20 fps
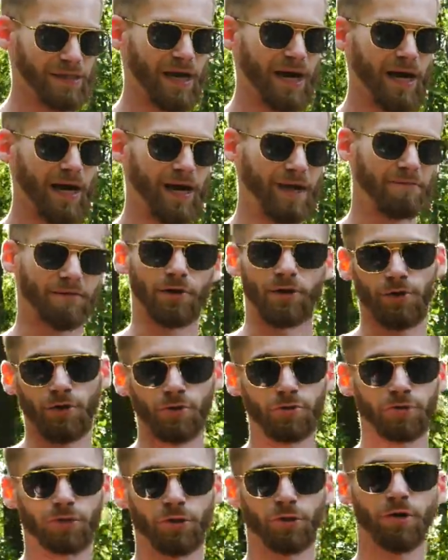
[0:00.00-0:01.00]
if you're a new
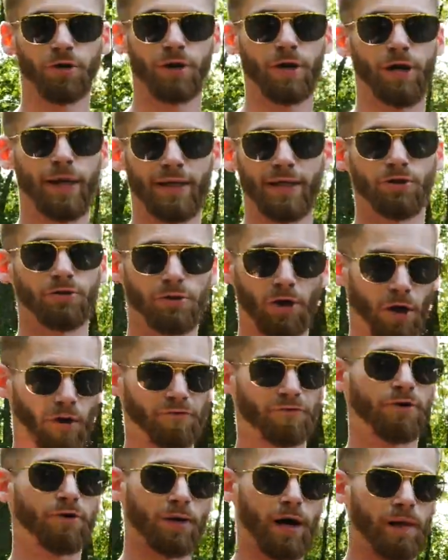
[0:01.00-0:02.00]
shooter and you don't
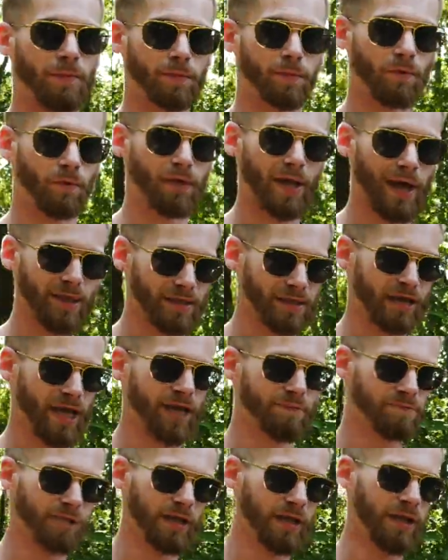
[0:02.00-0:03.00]
feel comfortable without a
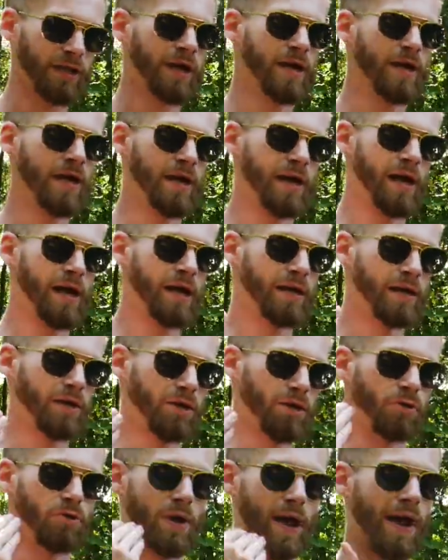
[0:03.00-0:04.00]
safety,
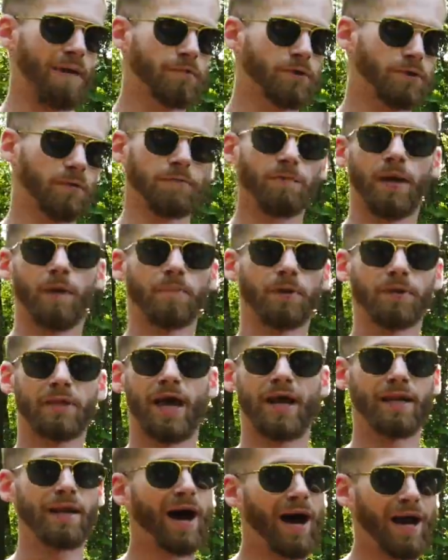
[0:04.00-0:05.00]
you have to remember
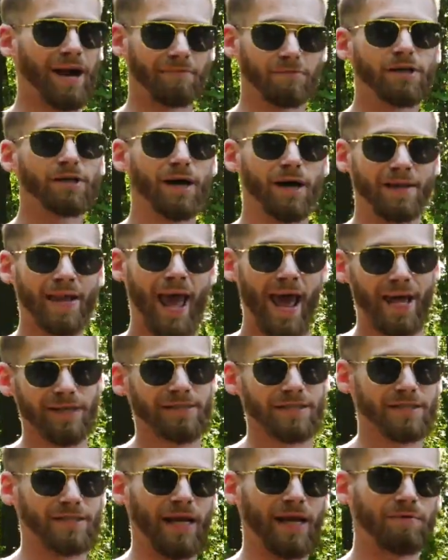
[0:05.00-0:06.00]
that not every gun has
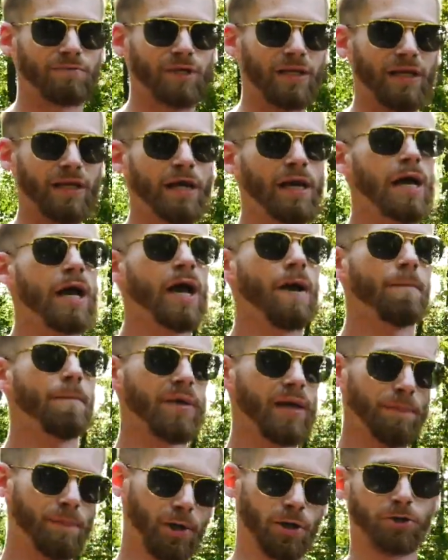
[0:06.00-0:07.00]
a safety.
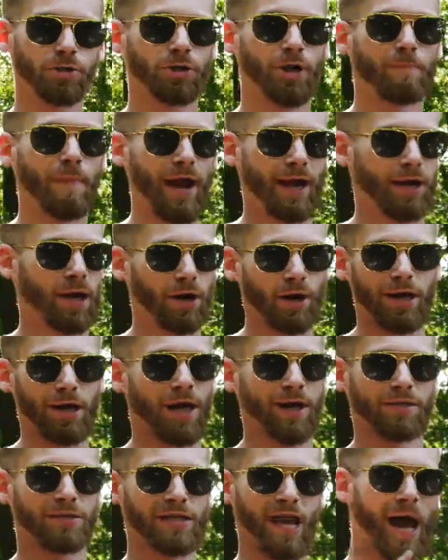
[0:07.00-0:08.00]
Me personally, on my carry
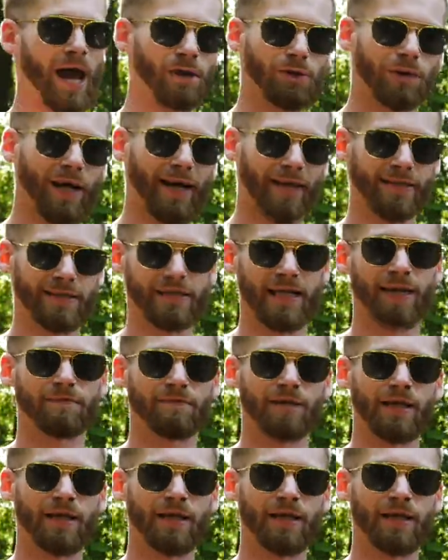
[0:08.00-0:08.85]
guns, I don't like a safety.